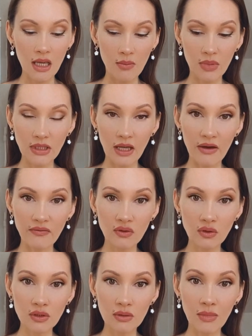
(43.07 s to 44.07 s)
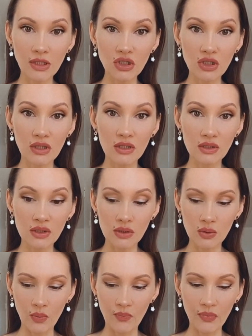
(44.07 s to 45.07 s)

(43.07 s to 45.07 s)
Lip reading: but I have not mentioned these 2.